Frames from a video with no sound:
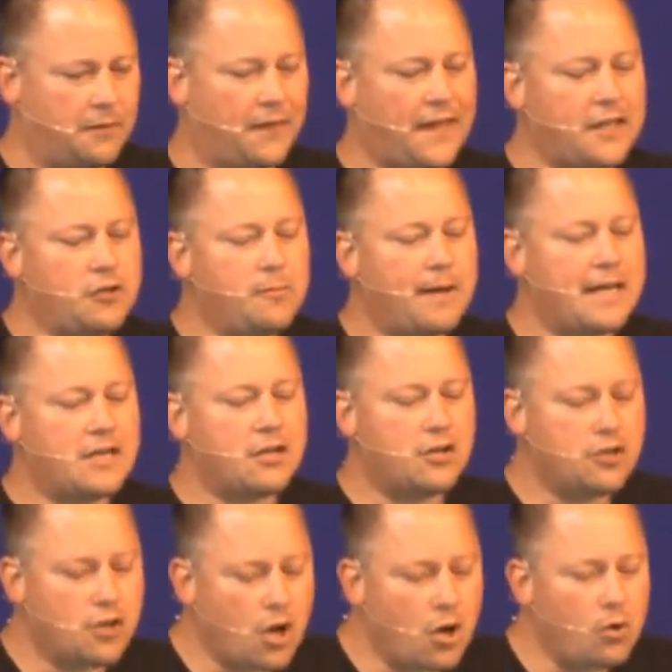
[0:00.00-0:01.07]
that you might
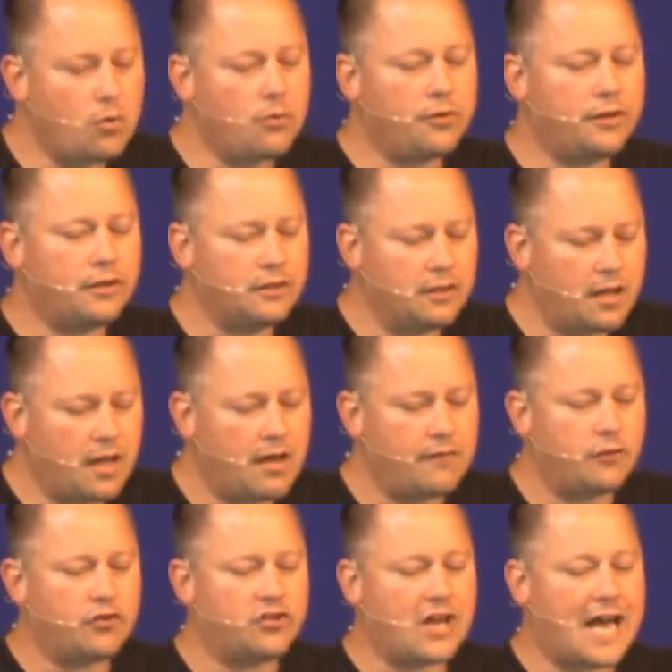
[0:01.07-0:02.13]
know the love
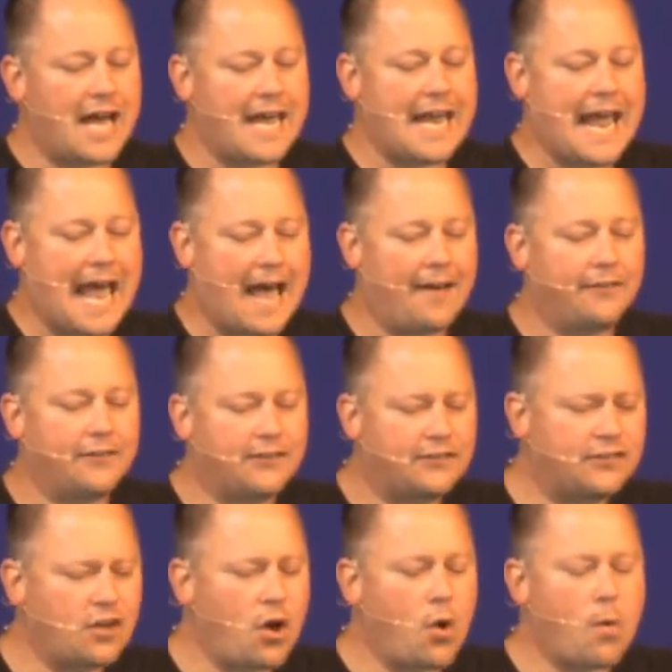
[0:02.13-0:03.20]
which I have
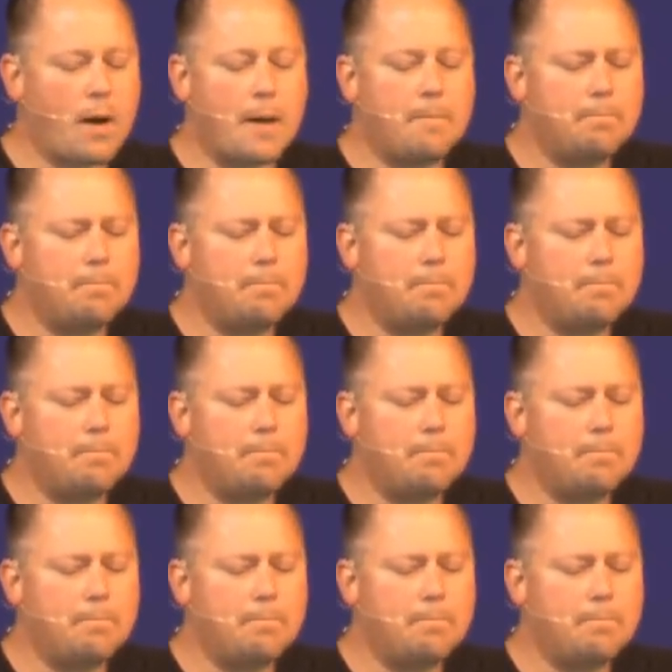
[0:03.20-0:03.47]
so